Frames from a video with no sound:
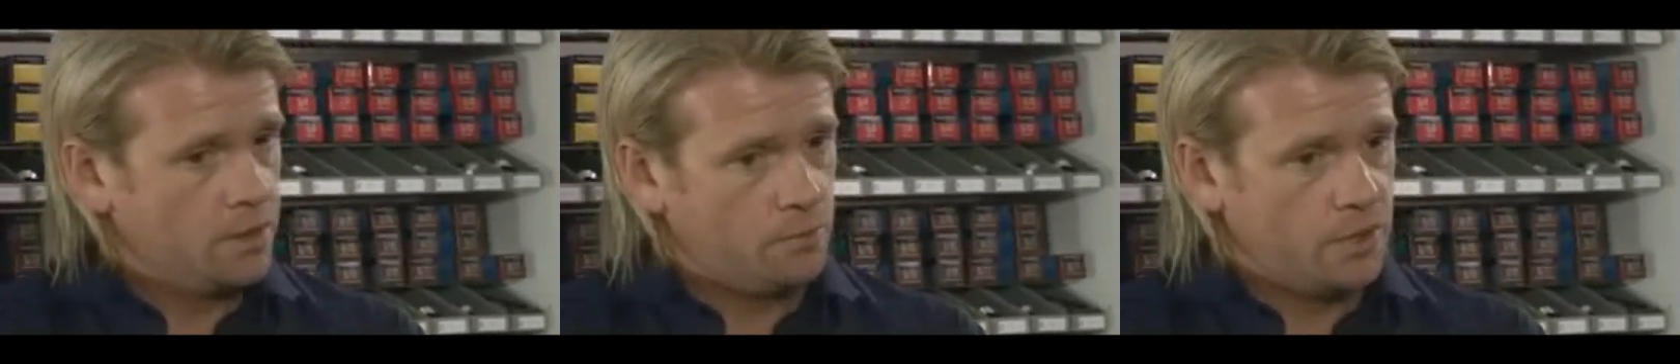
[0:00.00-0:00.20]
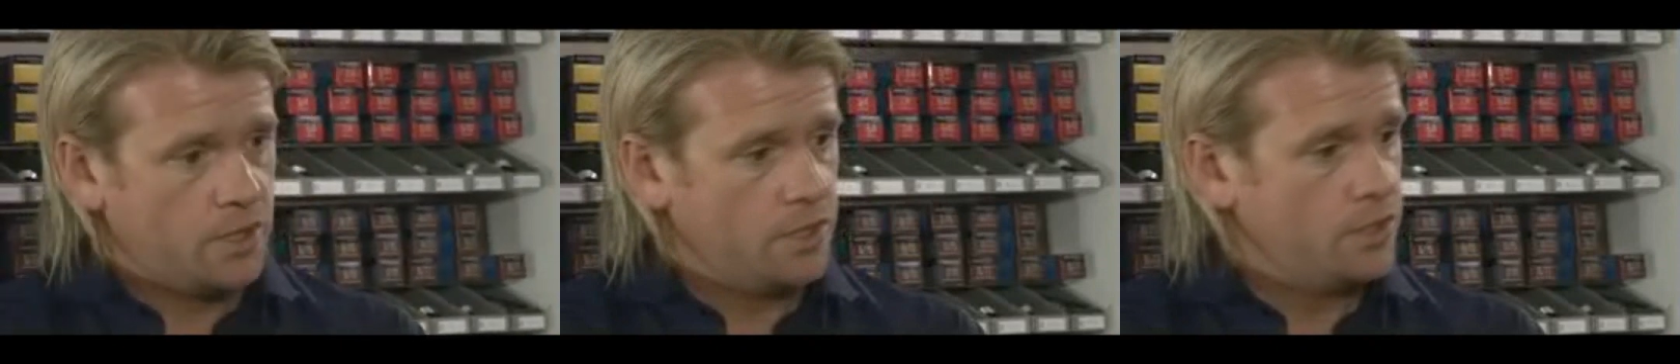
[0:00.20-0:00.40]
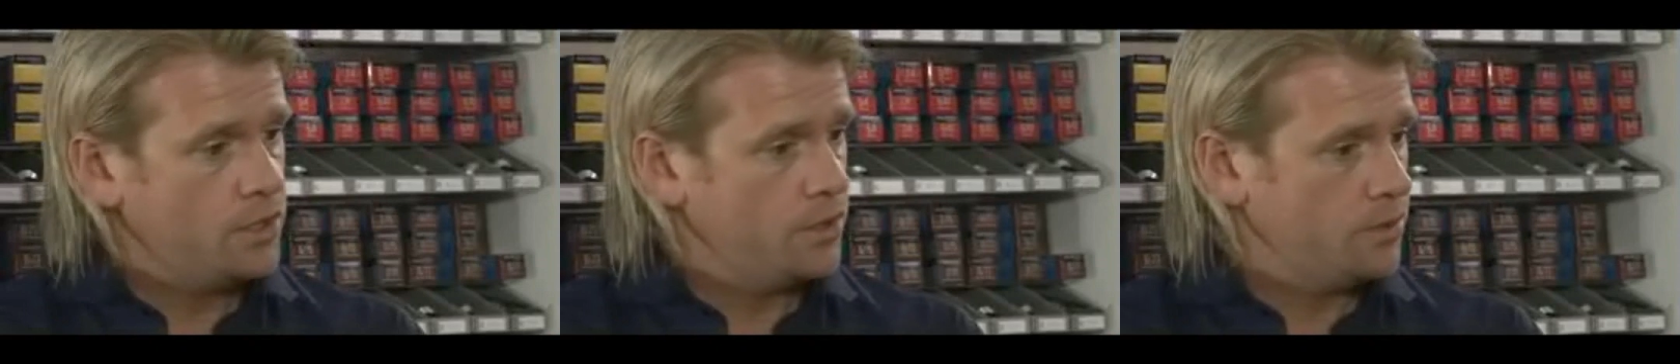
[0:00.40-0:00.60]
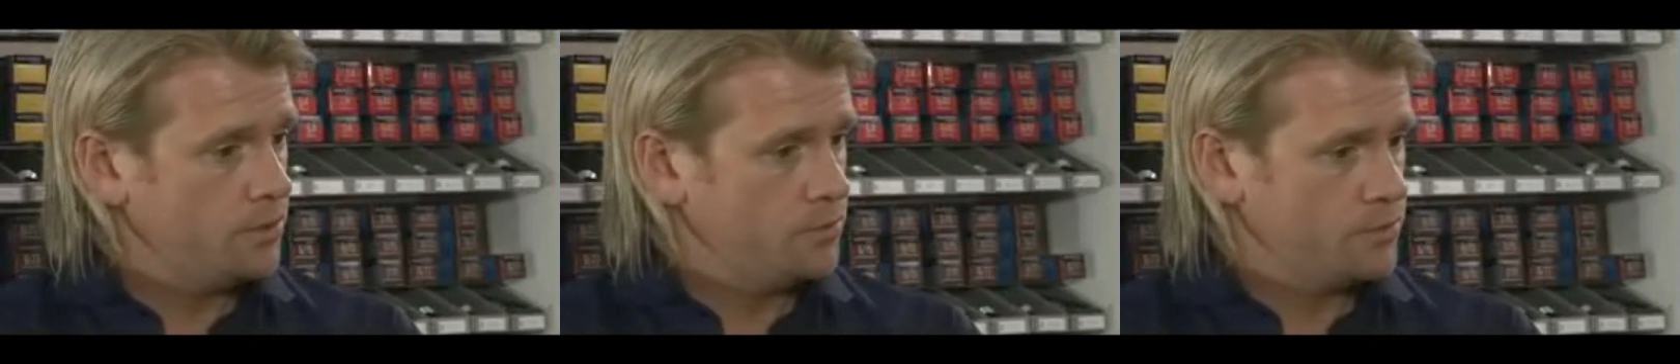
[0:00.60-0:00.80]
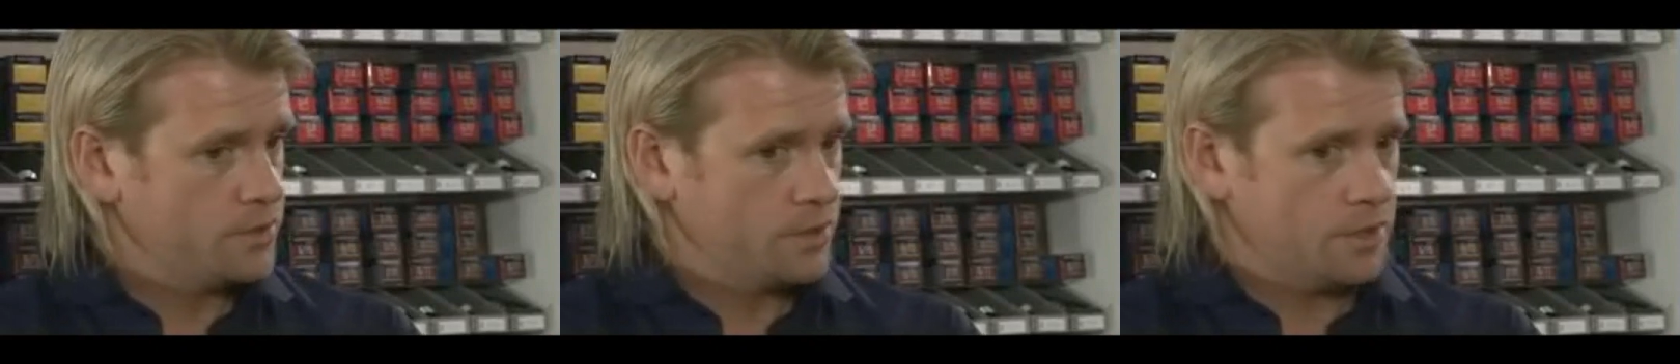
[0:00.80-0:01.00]
that we can
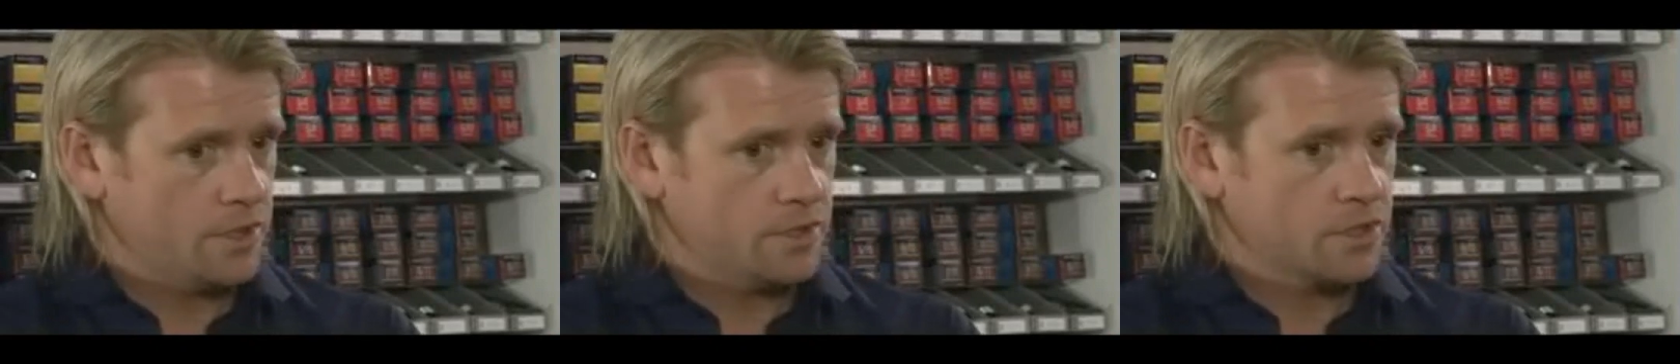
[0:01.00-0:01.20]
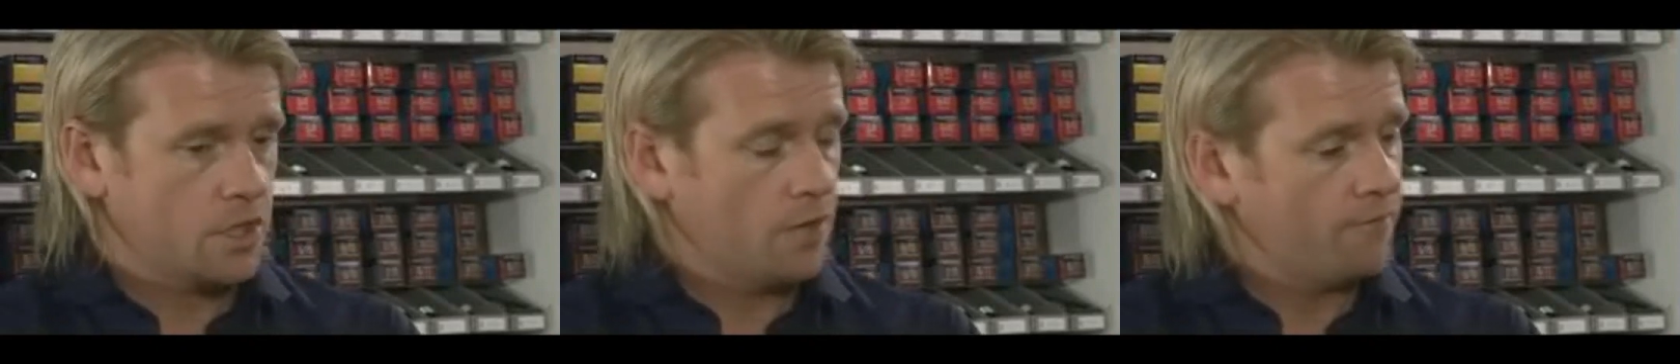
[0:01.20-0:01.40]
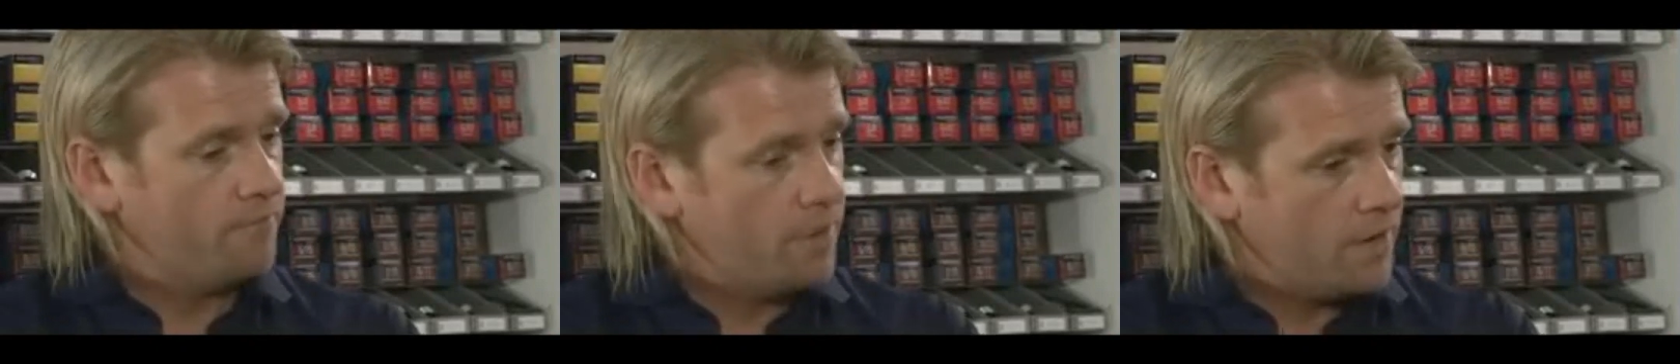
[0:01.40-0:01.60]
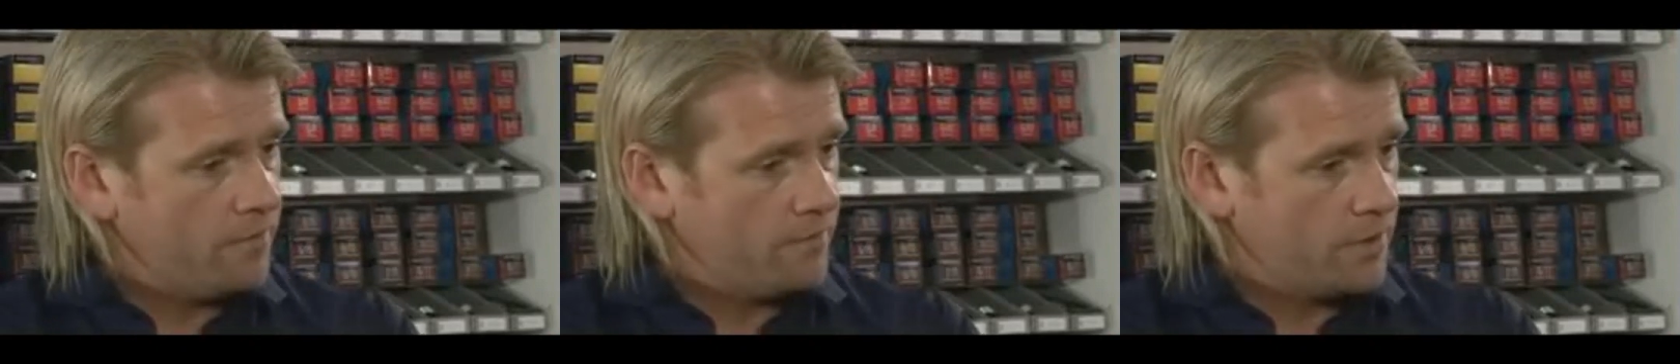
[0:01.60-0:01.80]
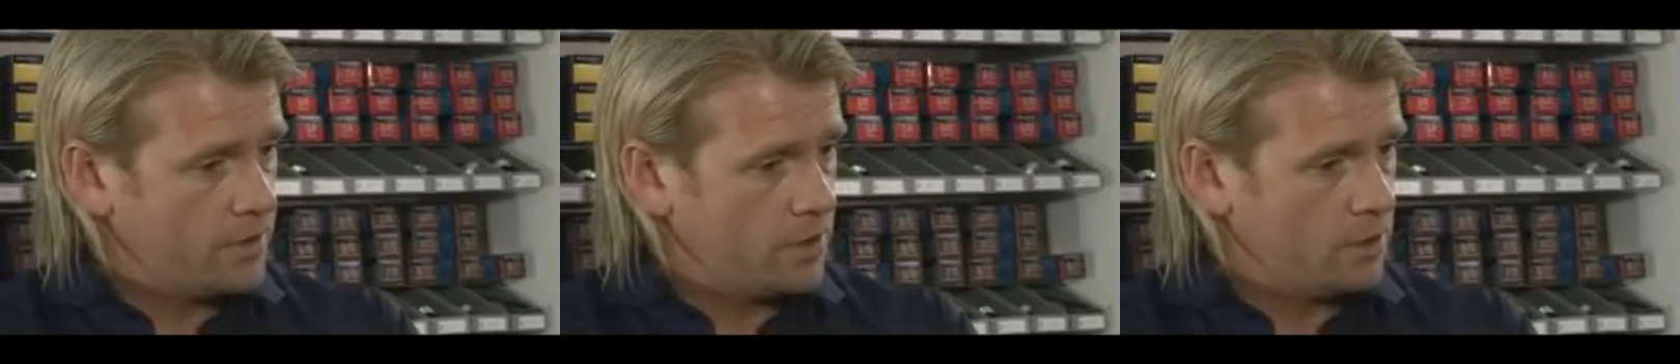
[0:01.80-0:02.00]
use that's got a
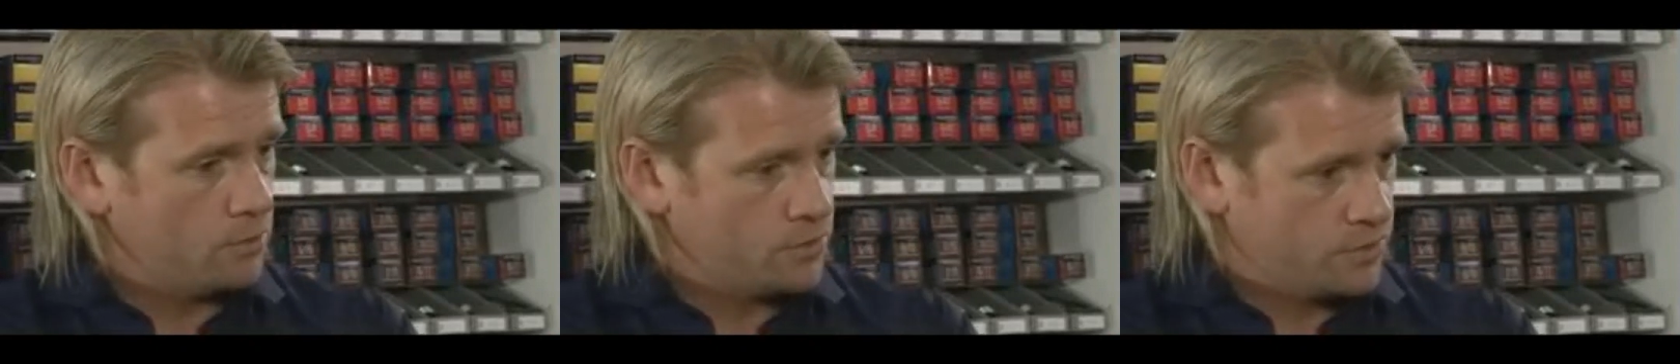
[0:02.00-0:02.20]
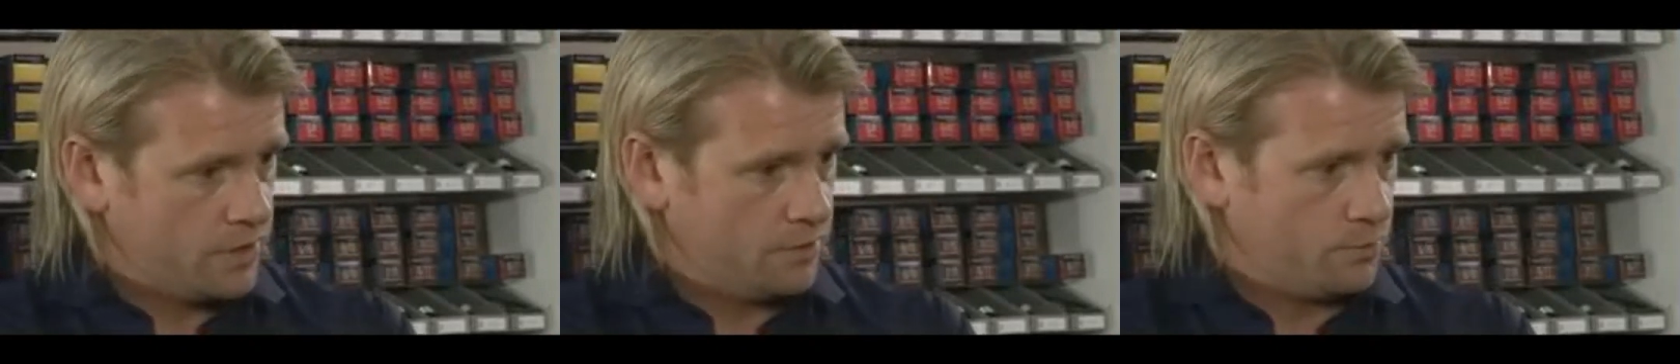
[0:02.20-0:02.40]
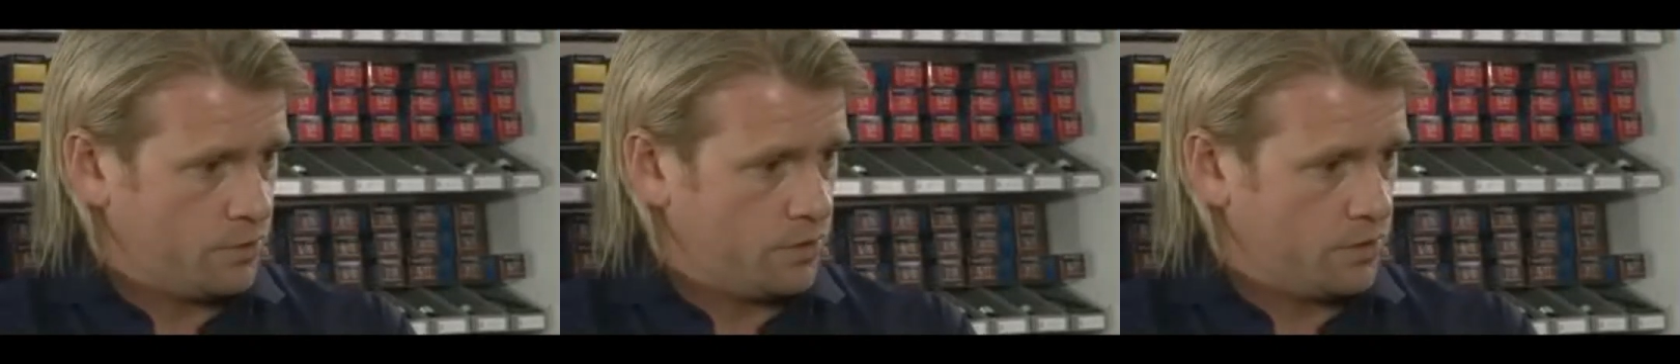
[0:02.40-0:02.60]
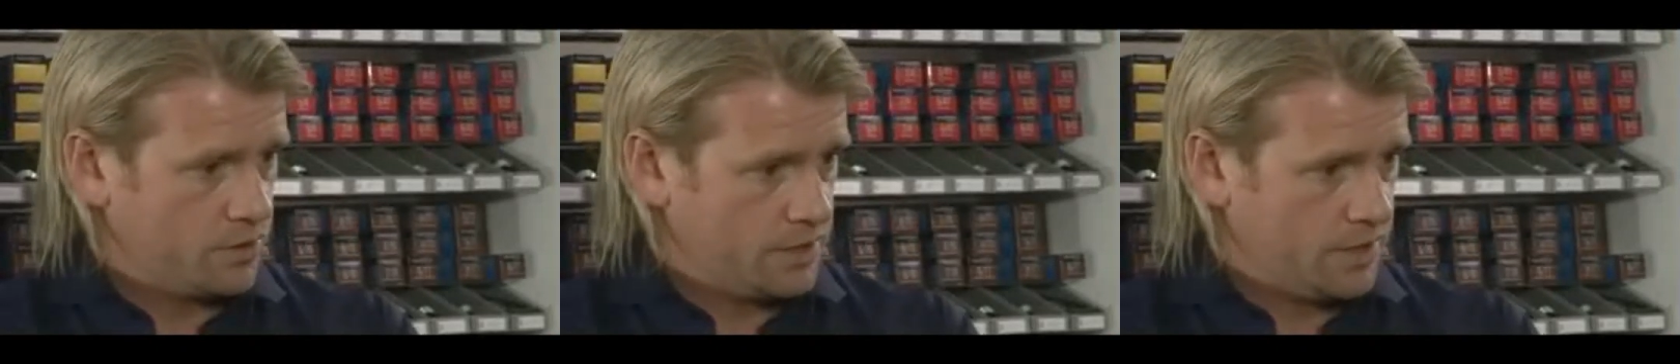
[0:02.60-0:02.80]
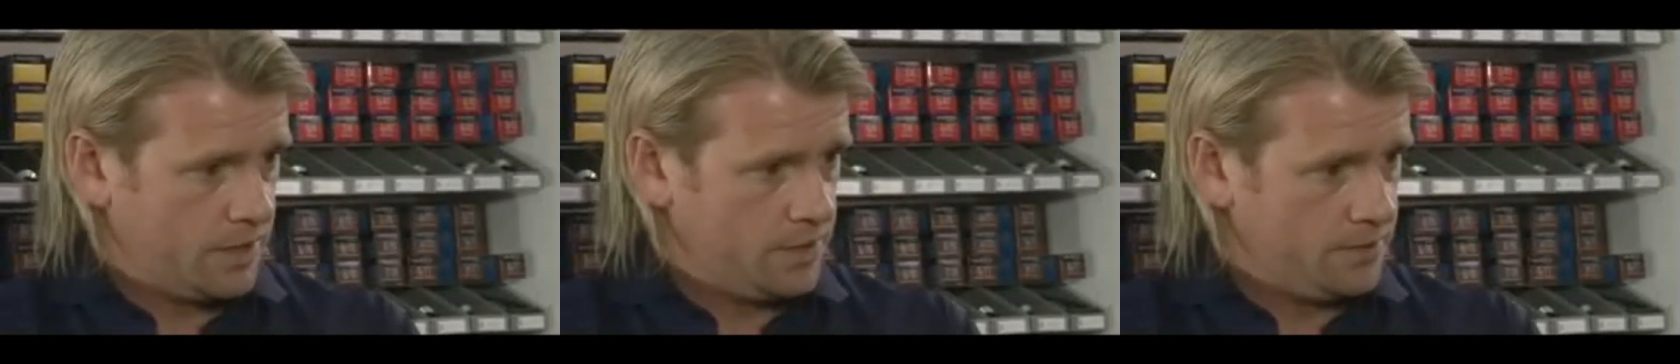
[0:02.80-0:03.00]
very, very low strength
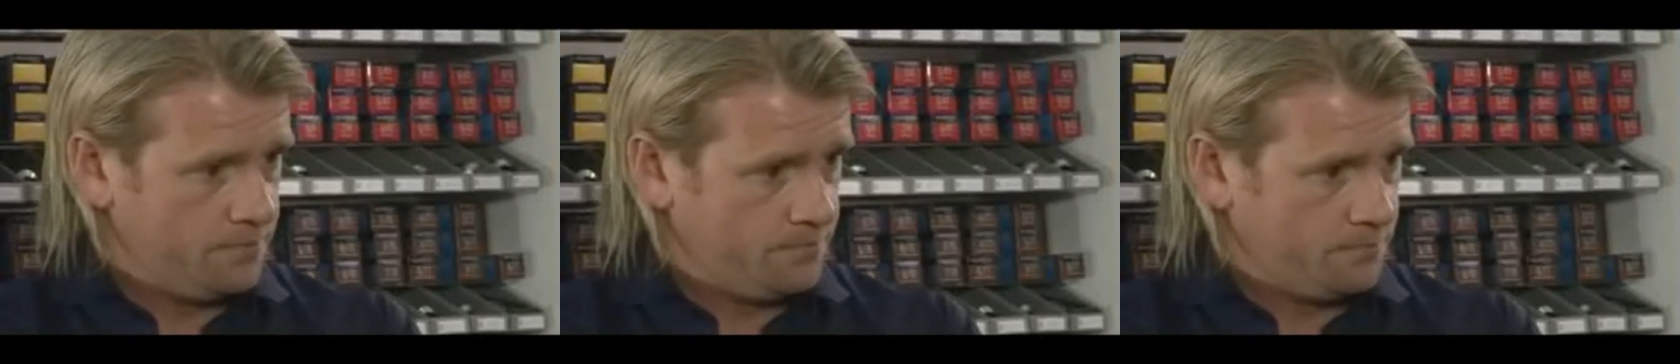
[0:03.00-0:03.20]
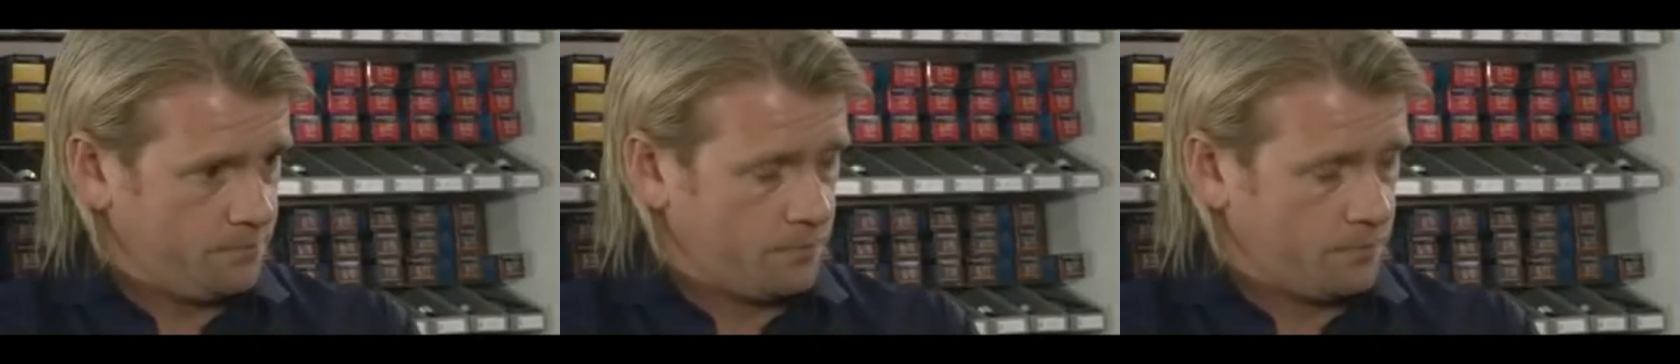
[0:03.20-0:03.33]
peroxide.